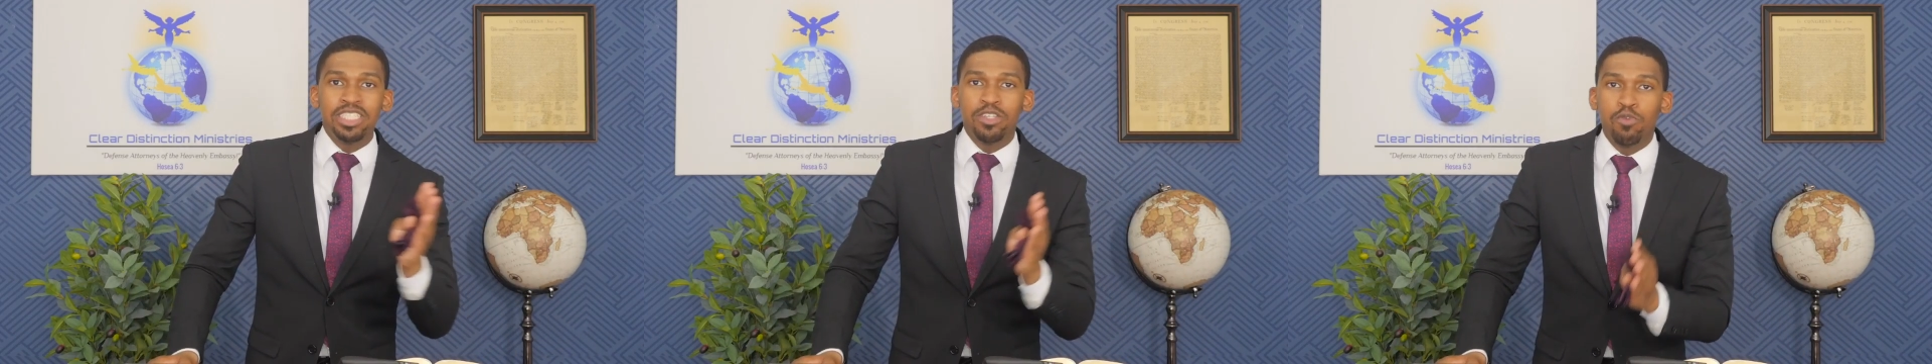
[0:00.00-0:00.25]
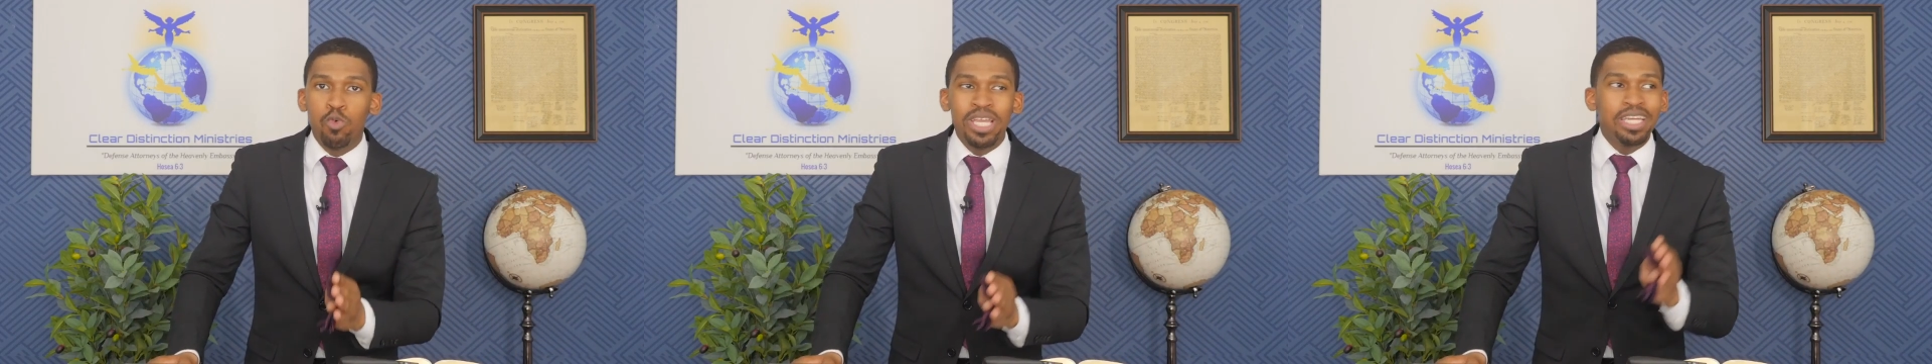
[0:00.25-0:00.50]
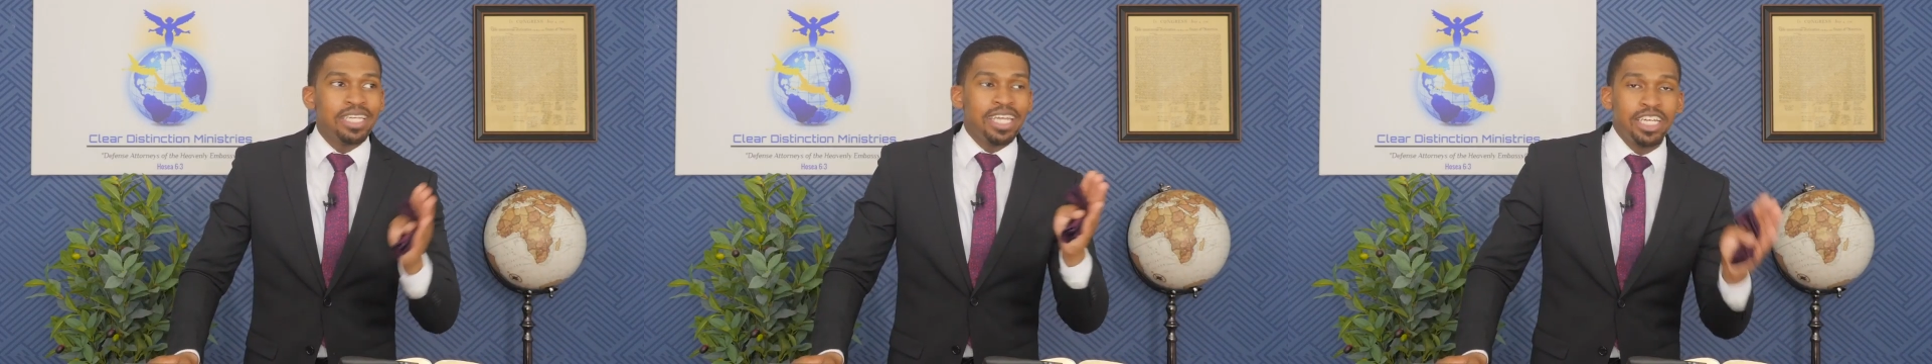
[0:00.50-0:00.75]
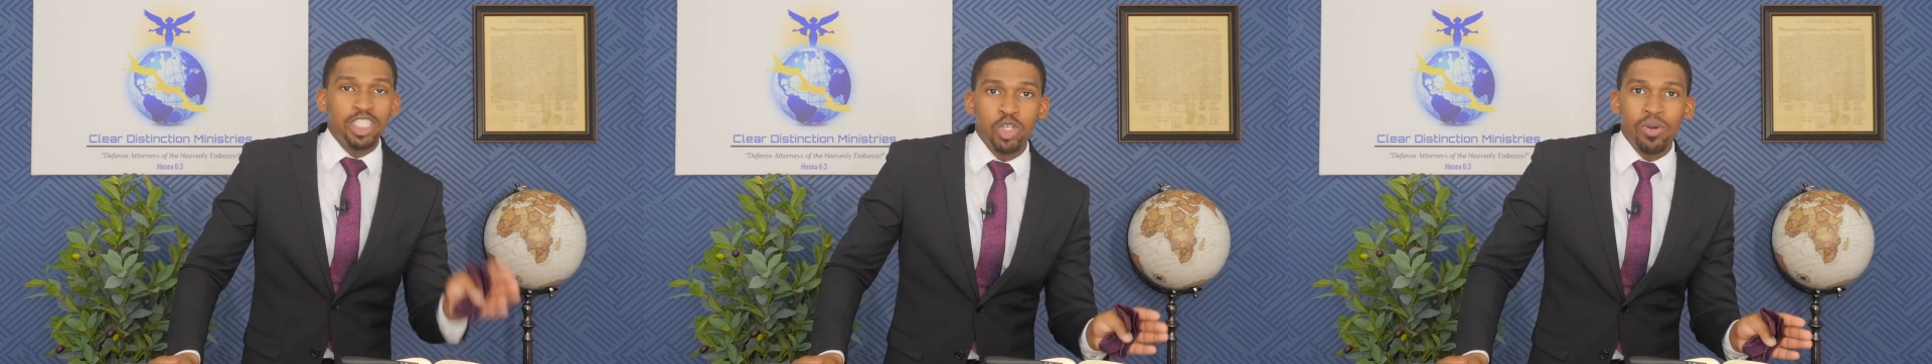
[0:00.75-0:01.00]
of Wieland
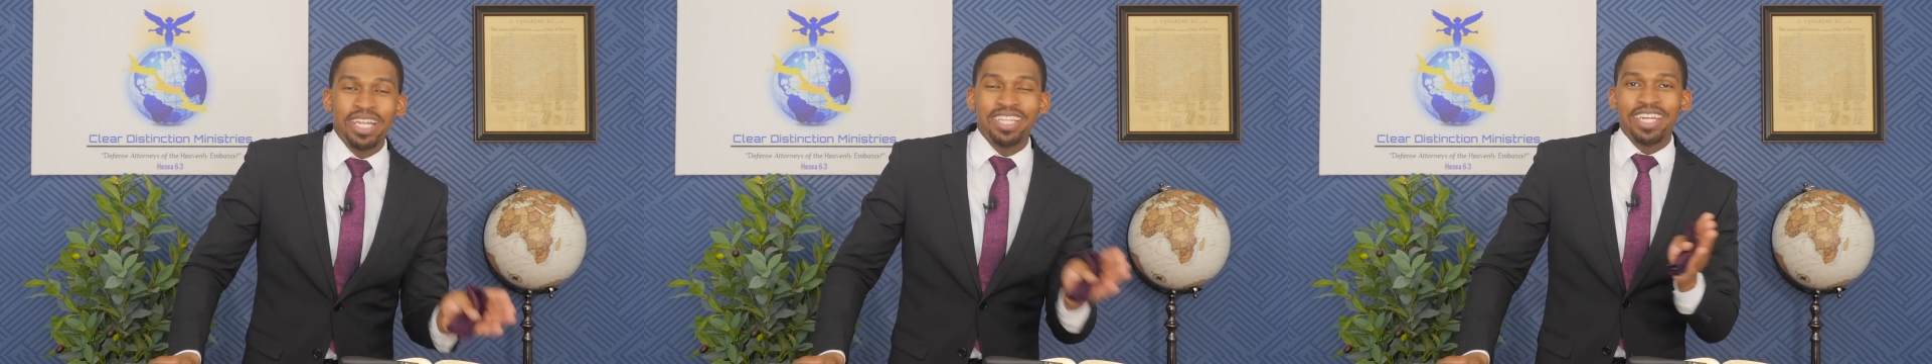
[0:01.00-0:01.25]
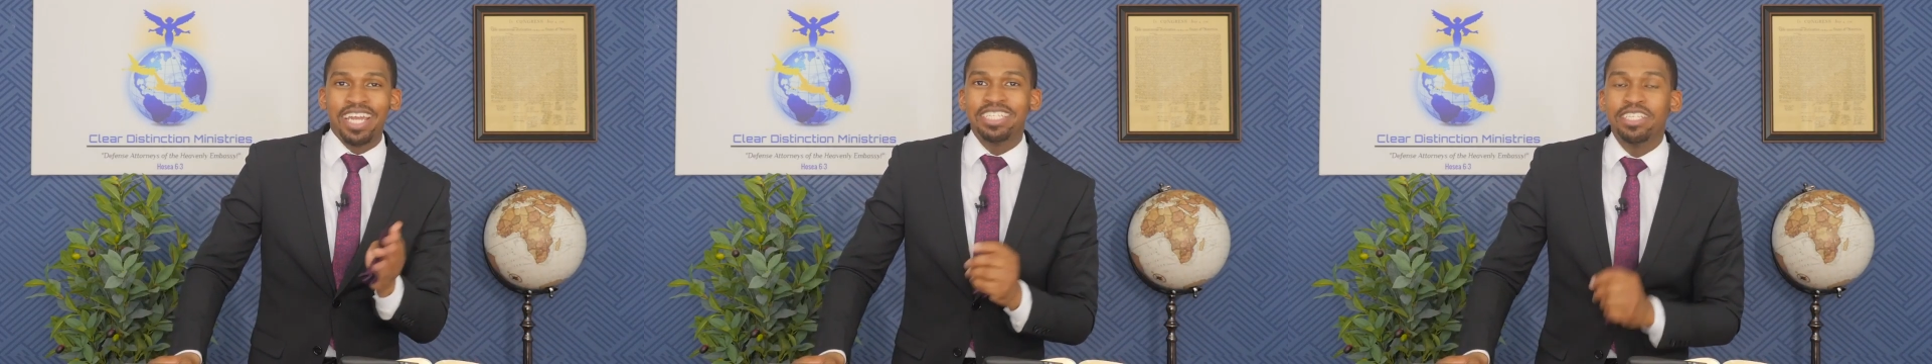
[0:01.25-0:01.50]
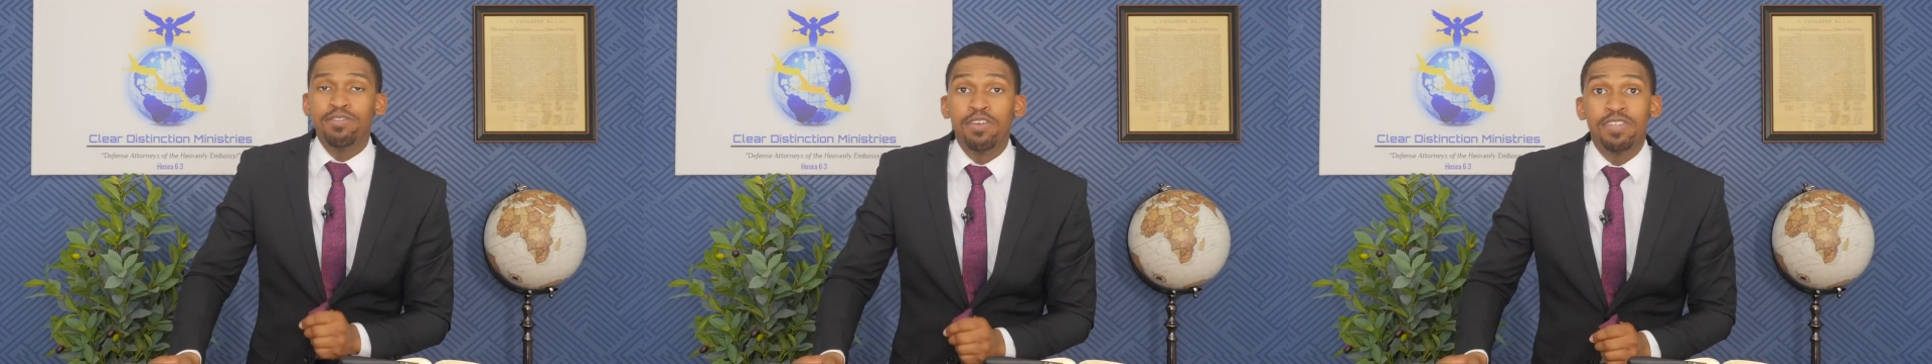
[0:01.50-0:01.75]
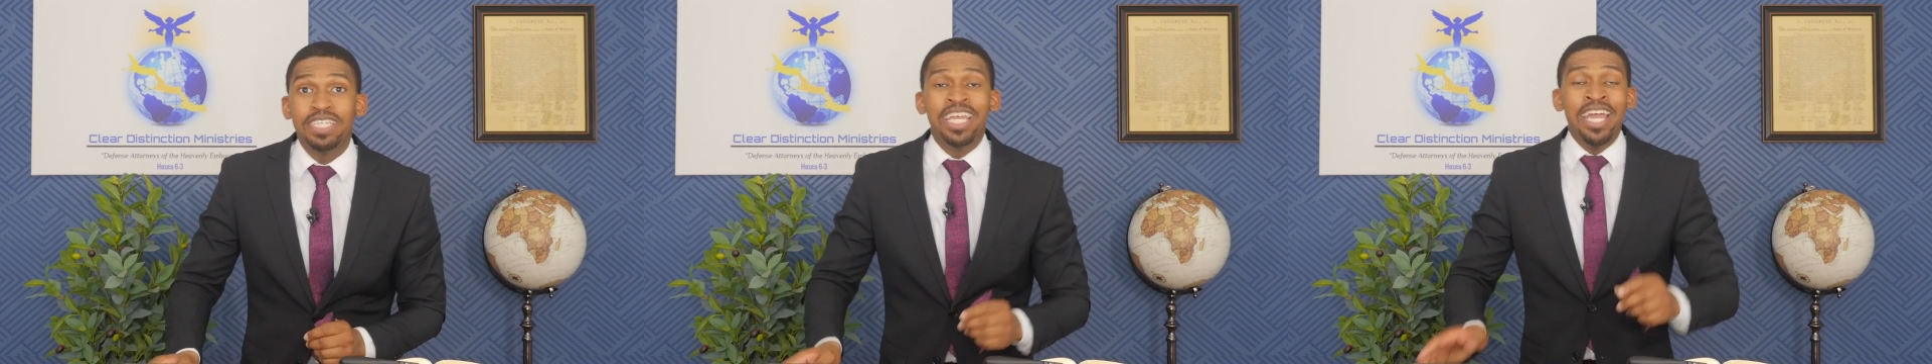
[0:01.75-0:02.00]
and Short in the 1950s,